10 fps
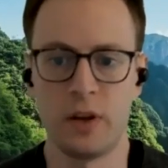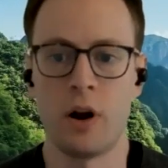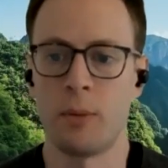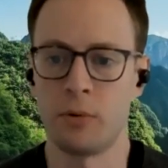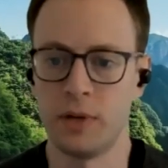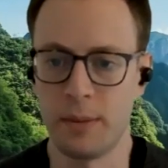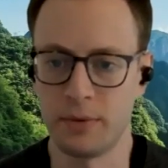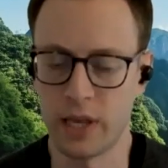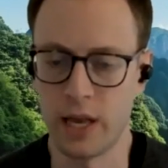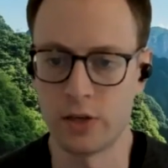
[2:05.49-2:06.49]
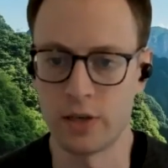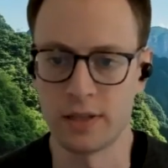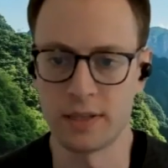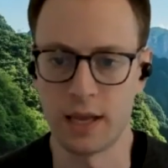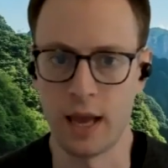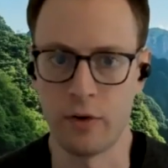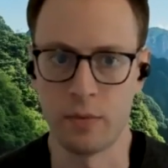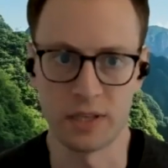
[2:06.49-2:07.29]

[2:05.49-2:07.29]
interoperable applications together.